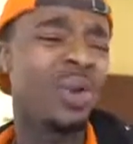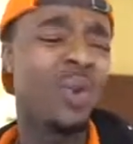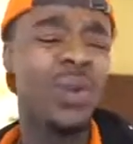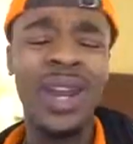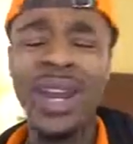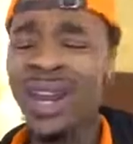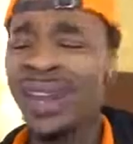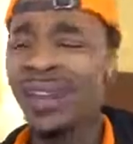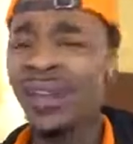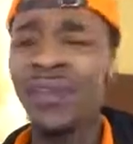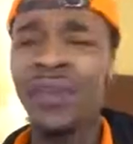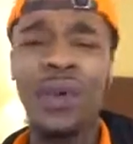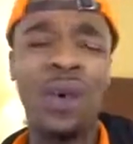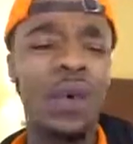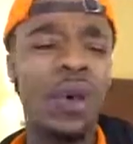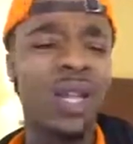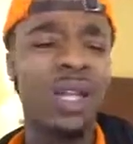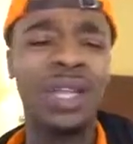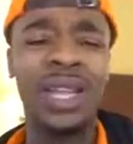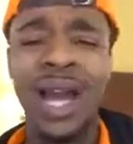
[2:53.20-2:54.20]
3,
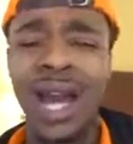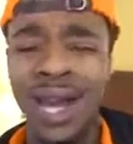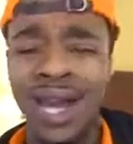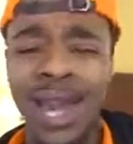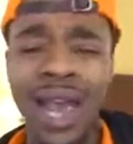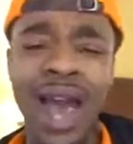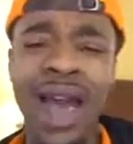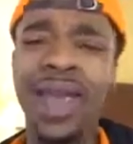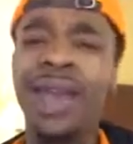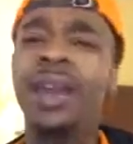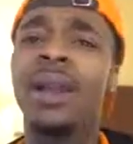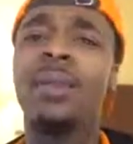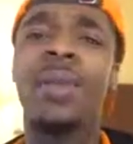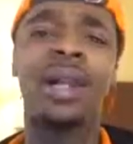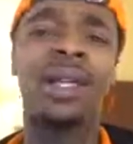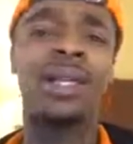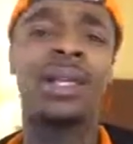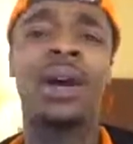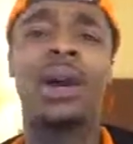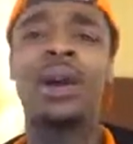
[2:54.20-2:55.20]
4 o'clock, I hit up
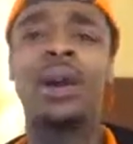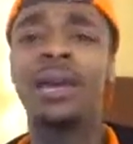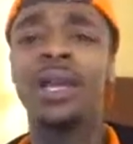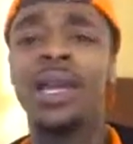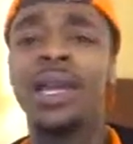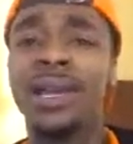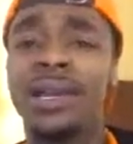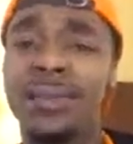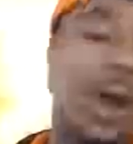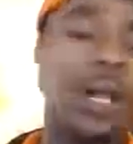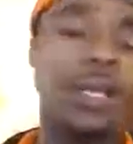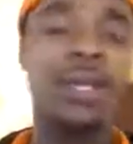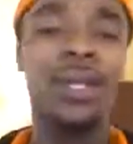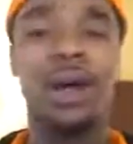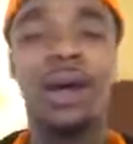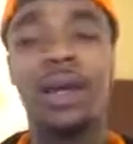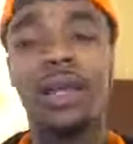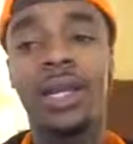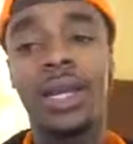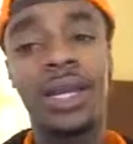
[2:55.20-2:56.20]
my dog E. My
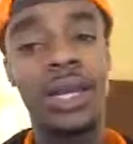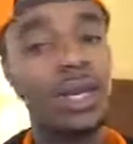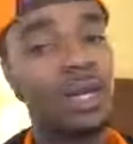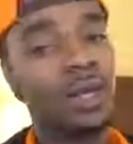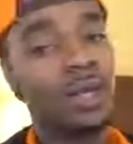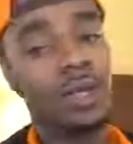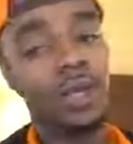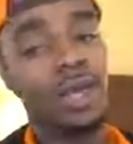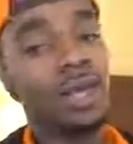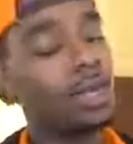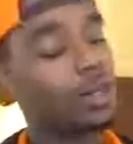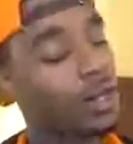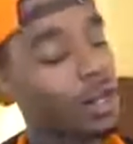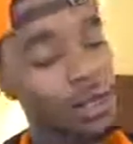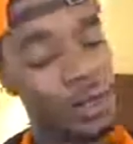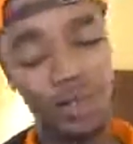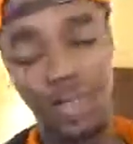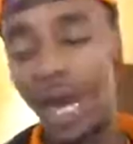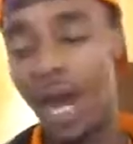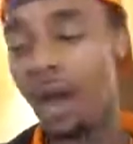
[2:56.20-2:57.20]
dog E, he
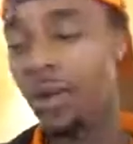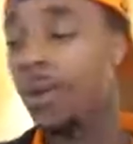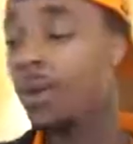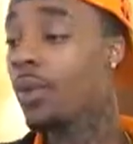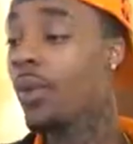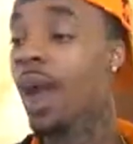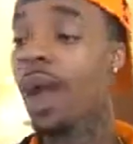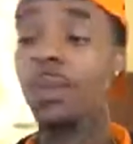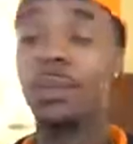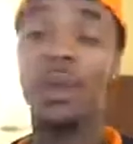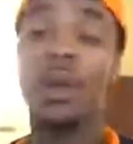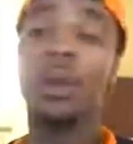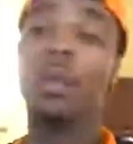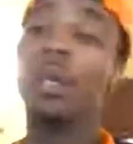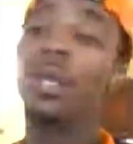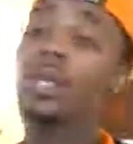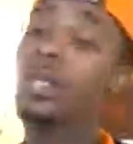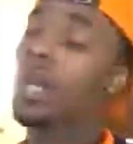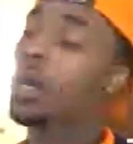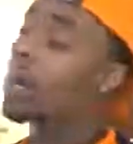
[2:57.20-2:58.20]
knows how we rock, bro.
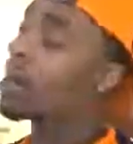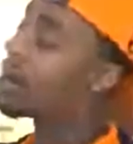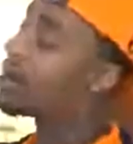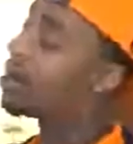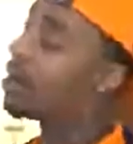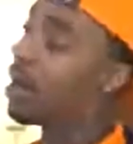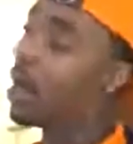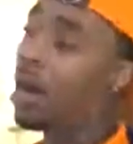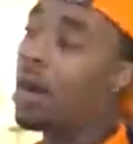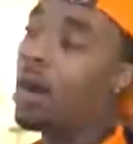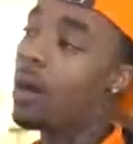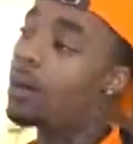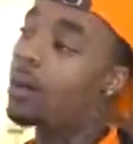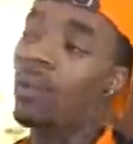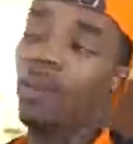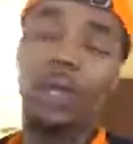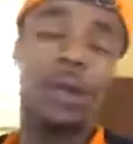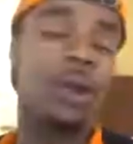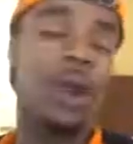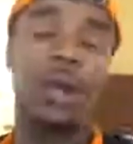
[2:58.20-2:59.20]
We turn
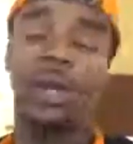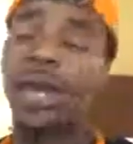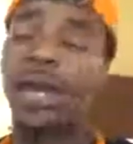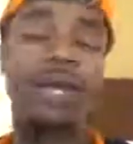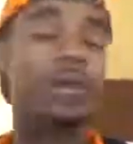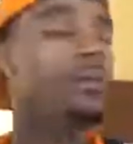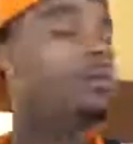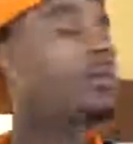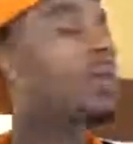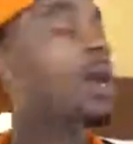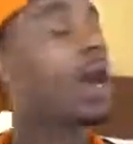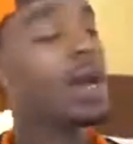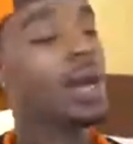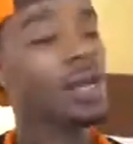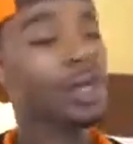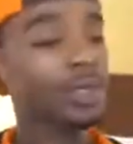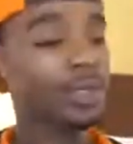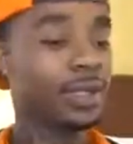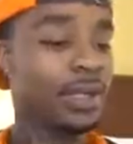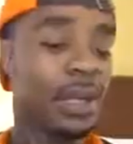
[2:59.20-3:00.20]
up like
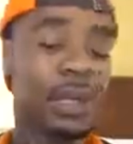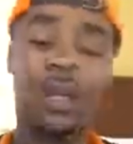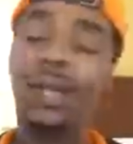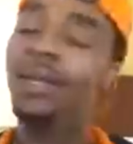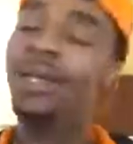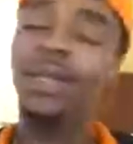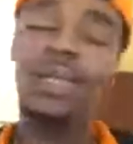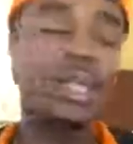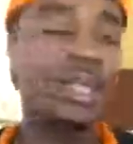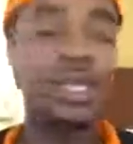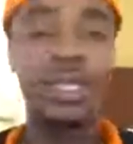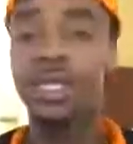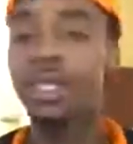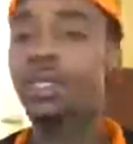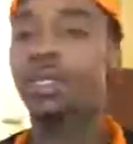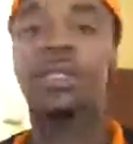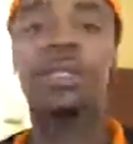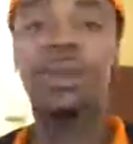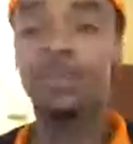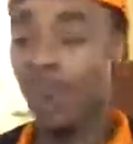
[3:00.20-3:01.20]
it's
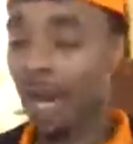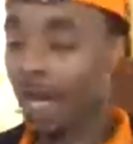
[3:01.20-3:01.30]
just